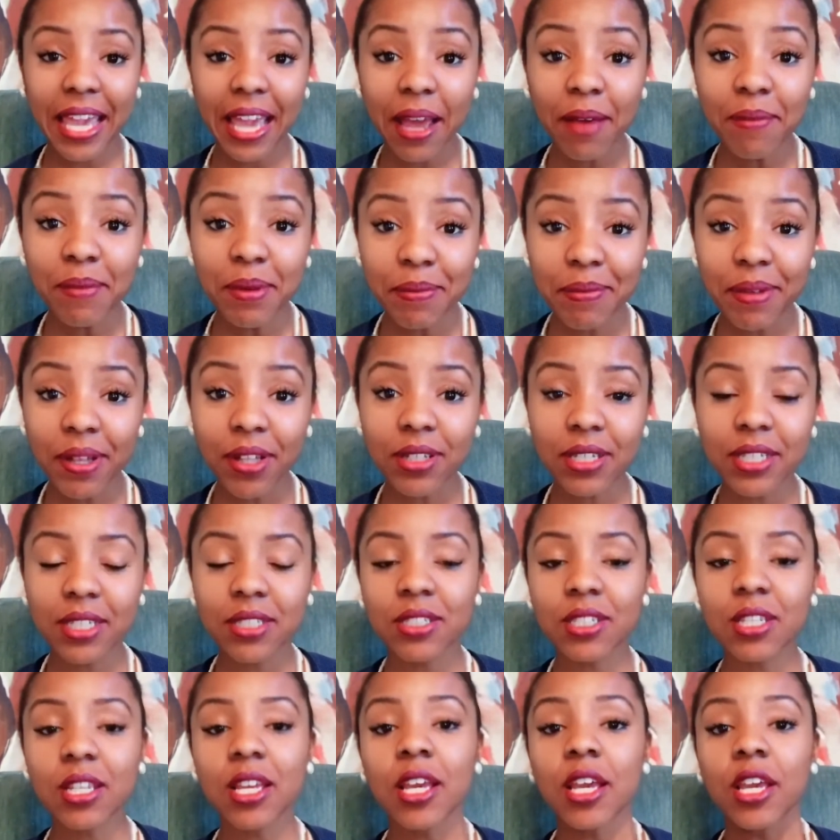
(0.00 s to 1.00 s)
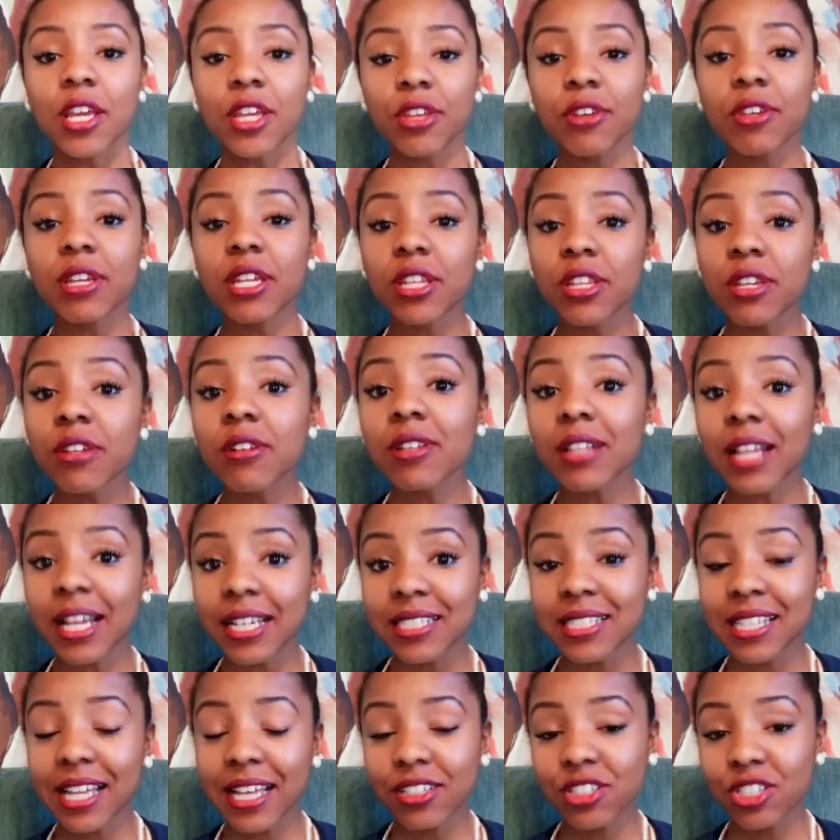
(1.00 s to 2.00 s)
Chamomile you can
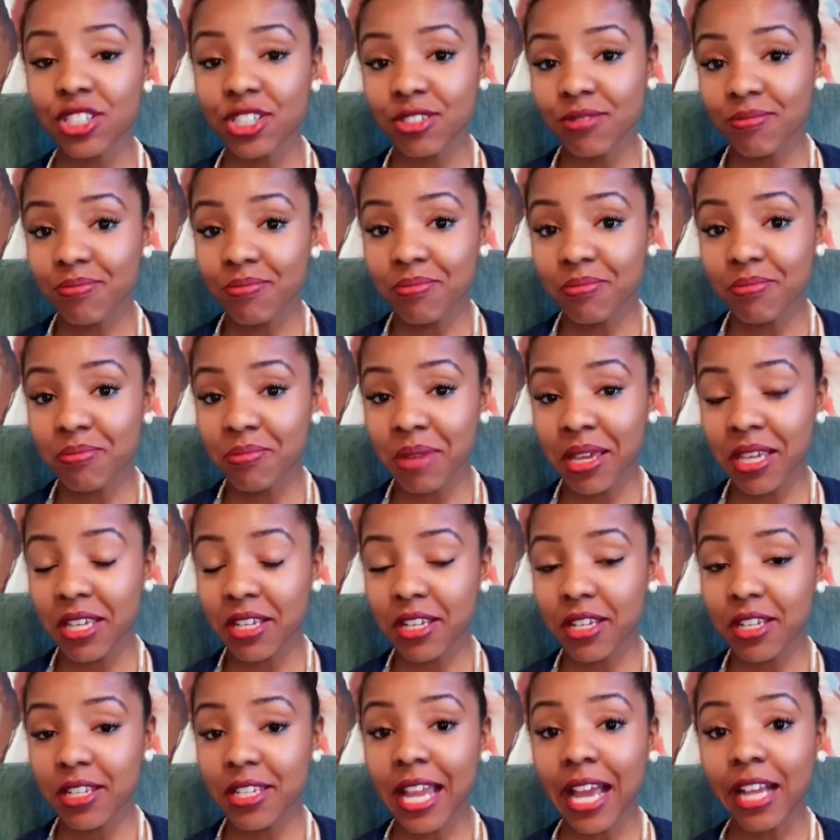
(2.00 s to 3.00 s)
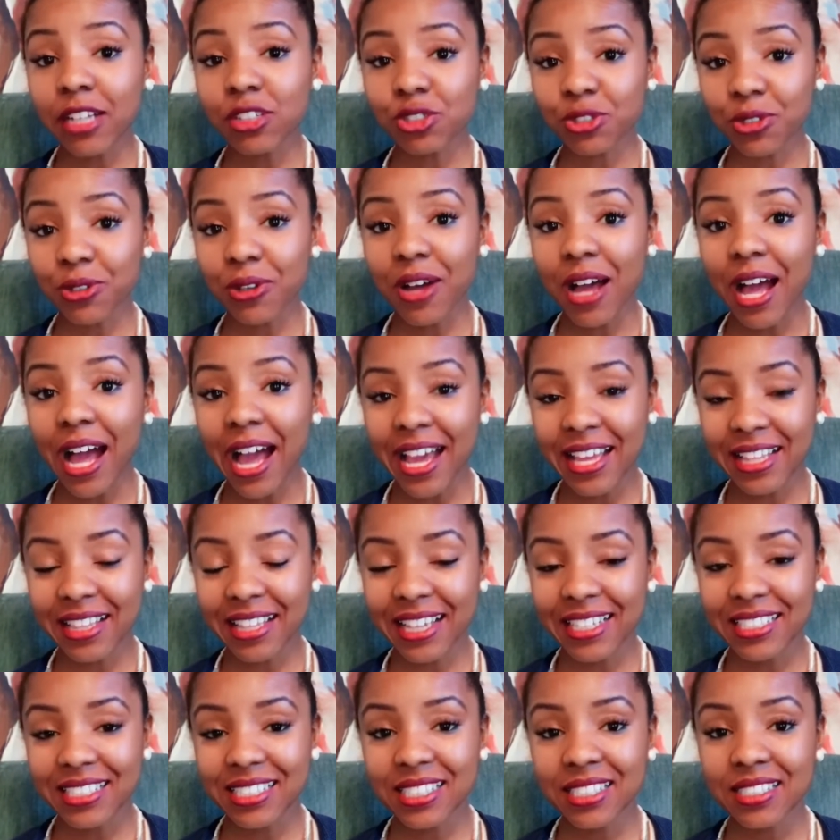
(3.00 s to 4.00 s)
utilize that to make natural
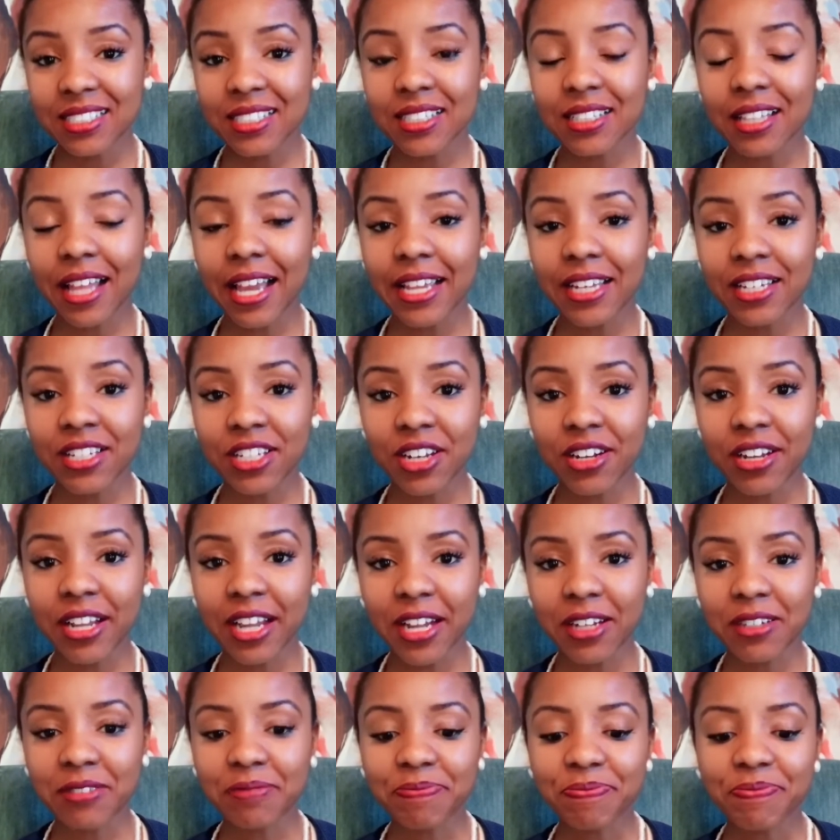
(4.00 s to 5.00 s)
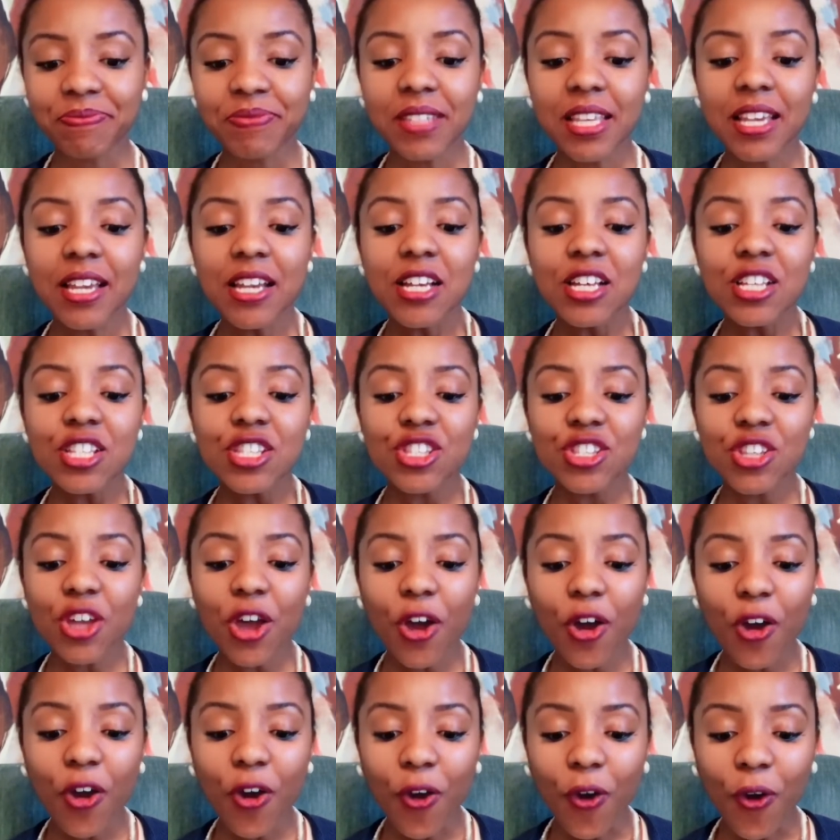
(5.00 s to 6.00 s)
highlights and to lighten your hair.
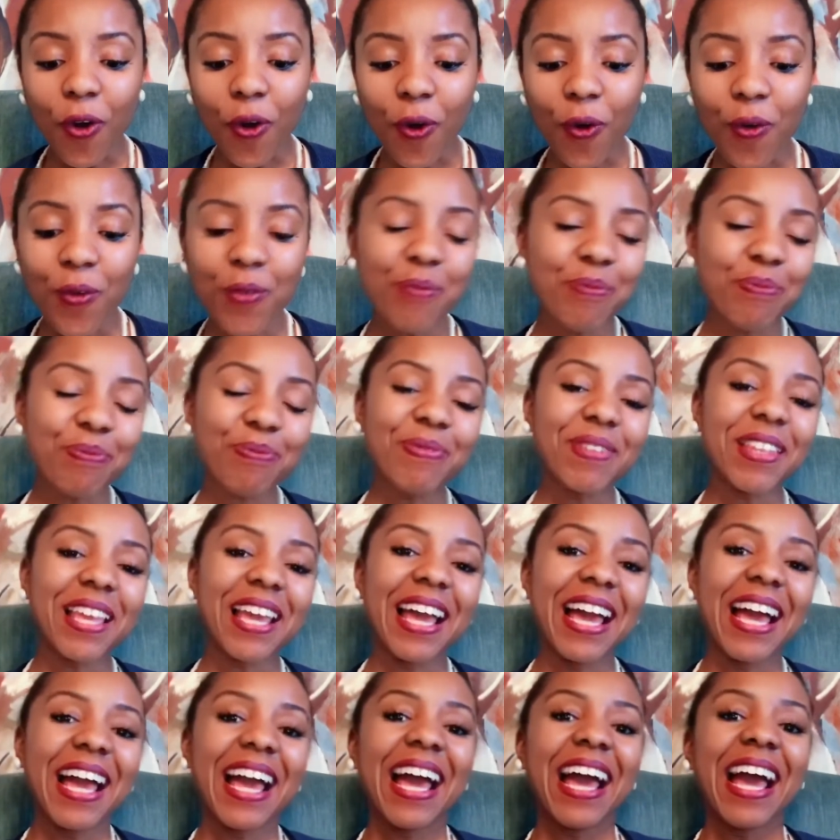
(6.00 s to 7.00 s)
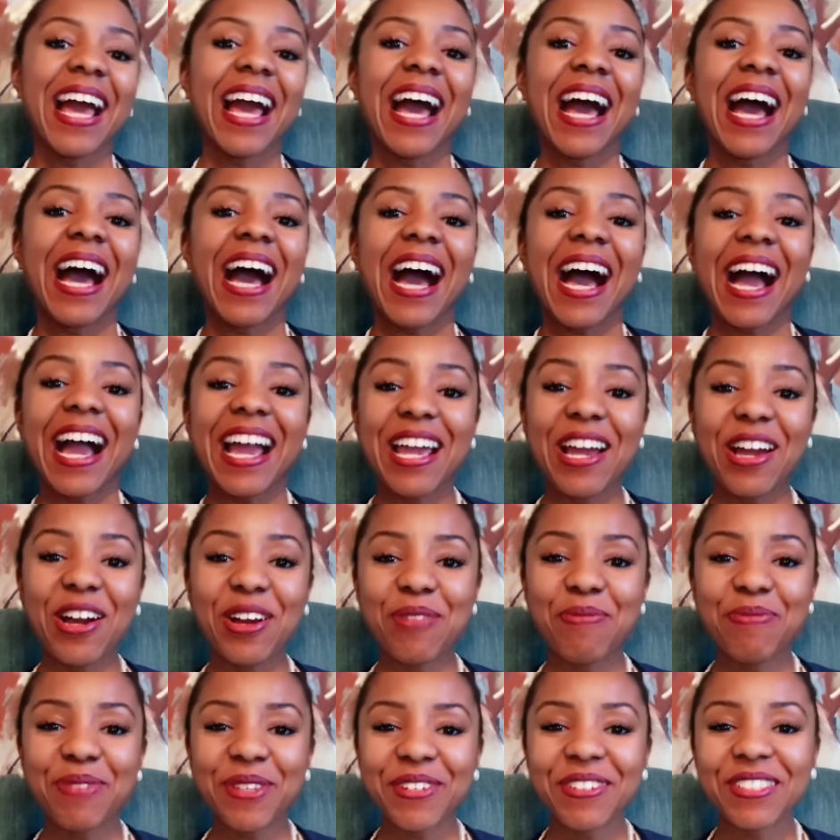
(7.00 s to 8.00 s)
So I
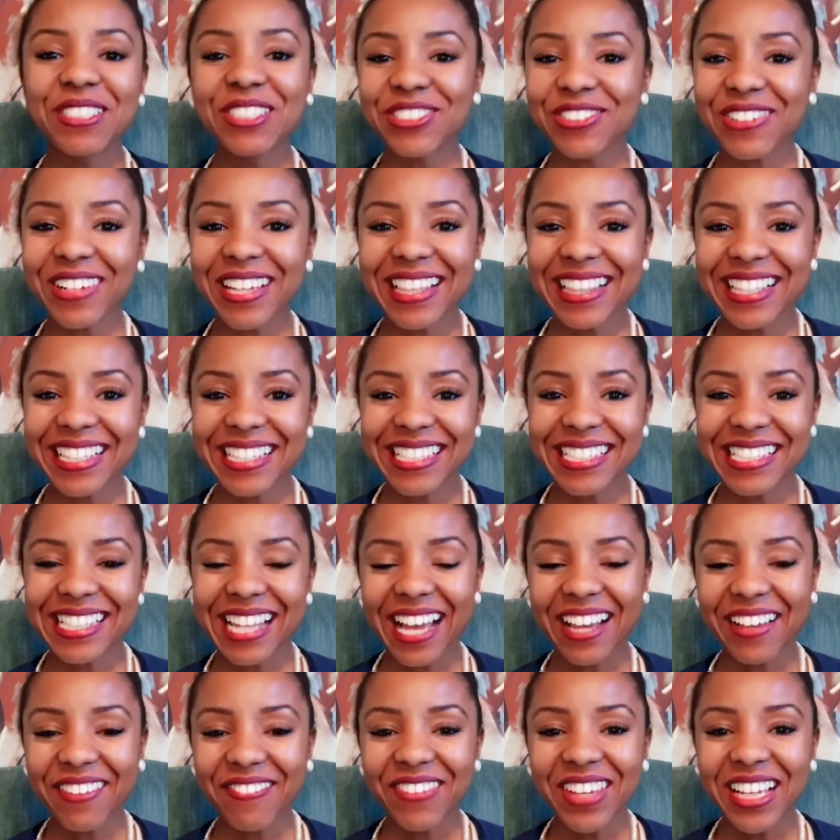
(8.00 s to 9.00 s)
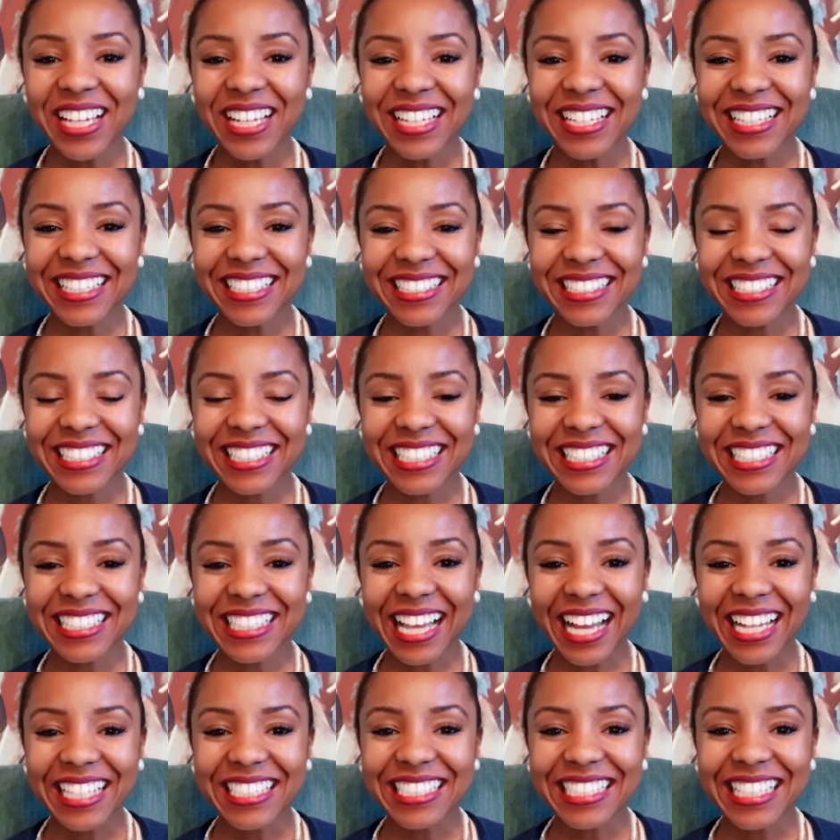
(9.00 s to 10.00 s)
hope you enjoyed this segment
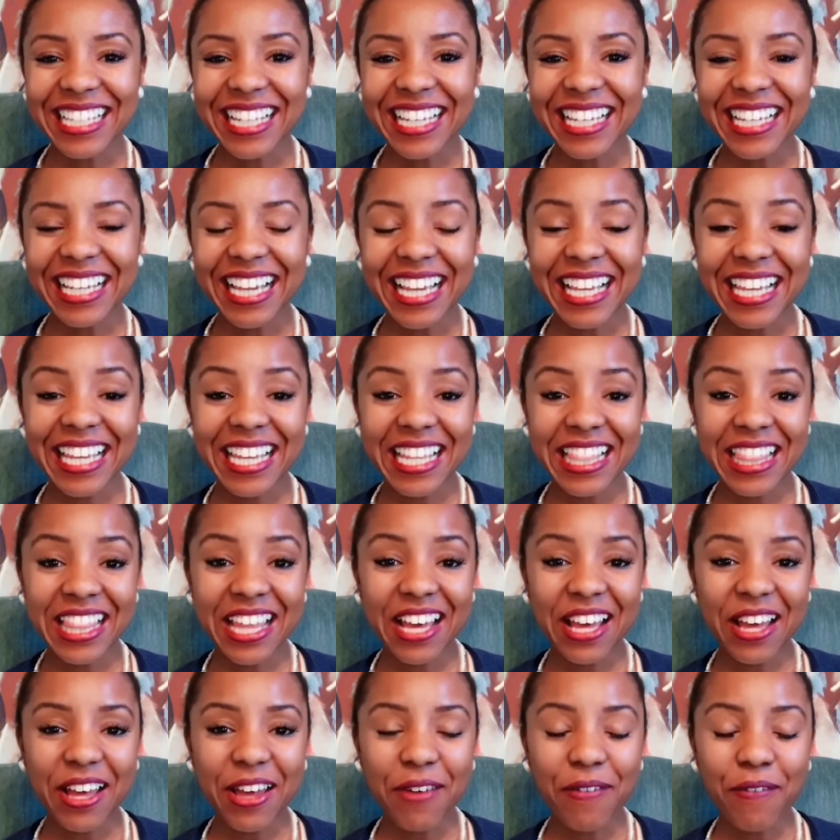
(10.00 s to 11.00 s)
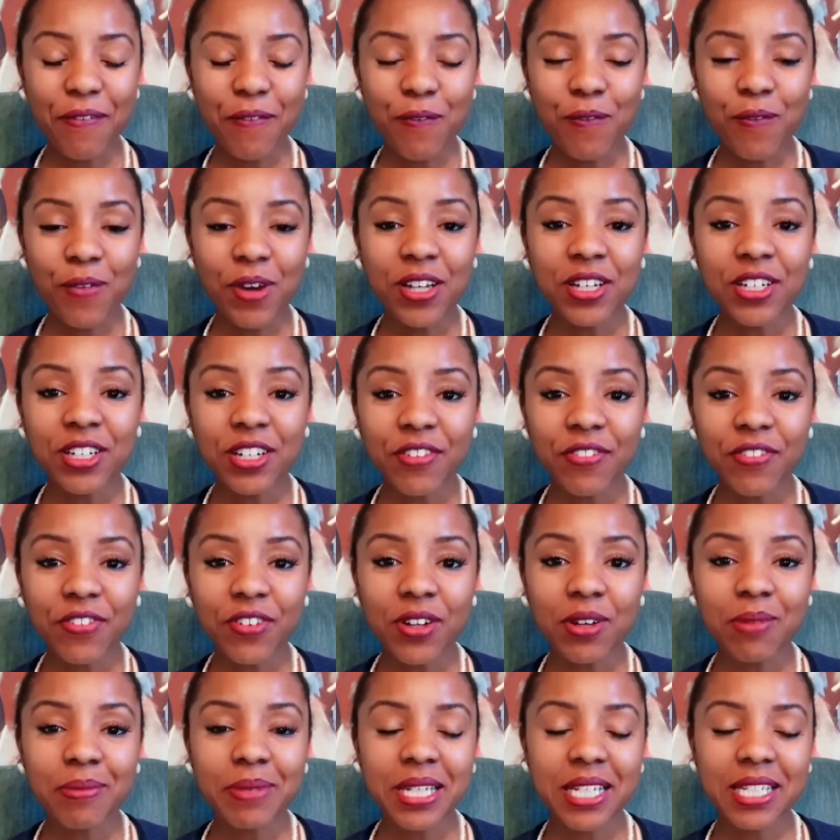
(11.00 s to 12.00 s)
discussing the
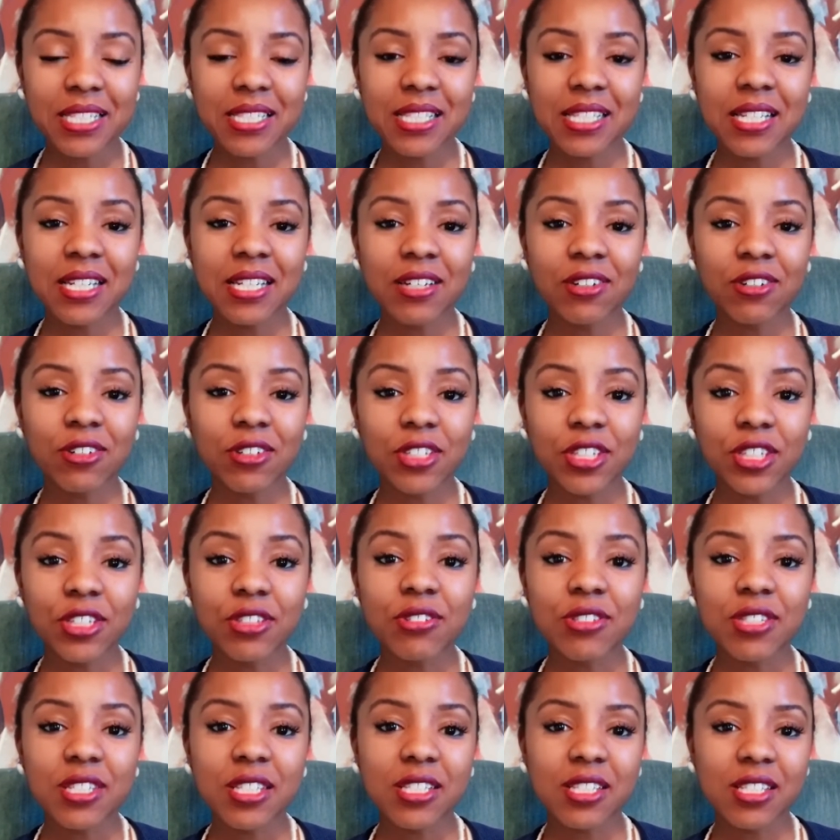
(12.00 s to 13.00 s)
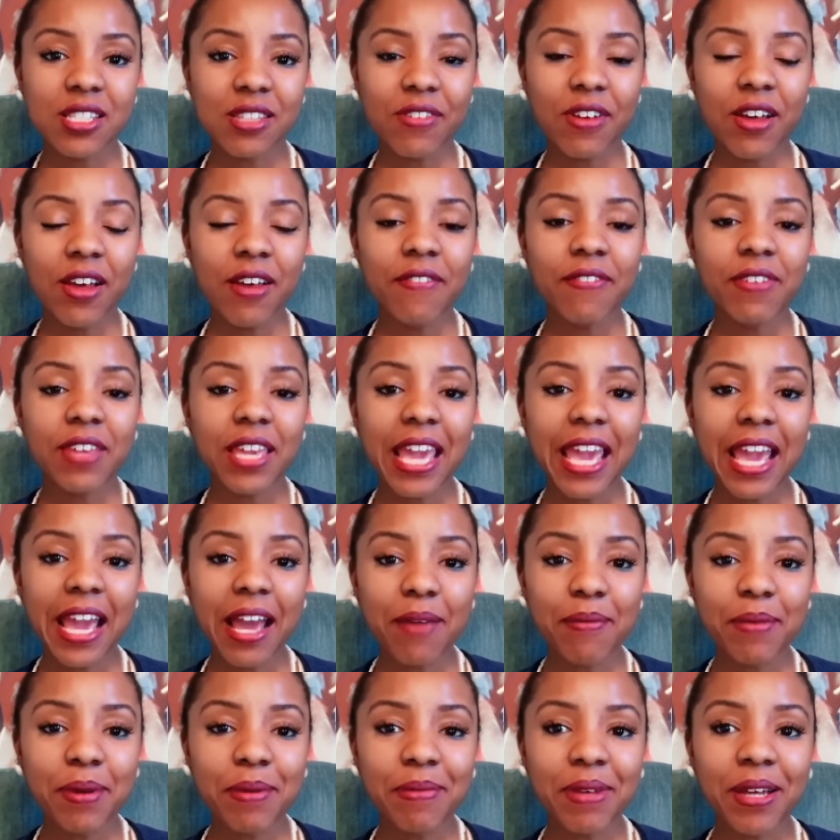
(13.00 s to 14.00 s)
wonderful medicinal uses of
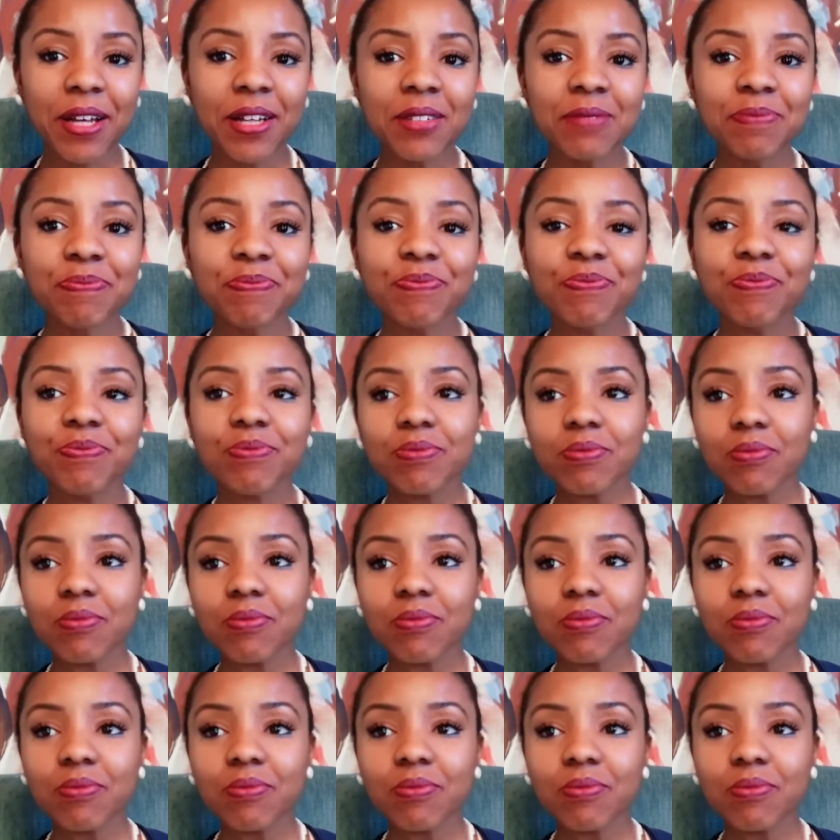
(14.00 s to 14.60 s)
chamomile.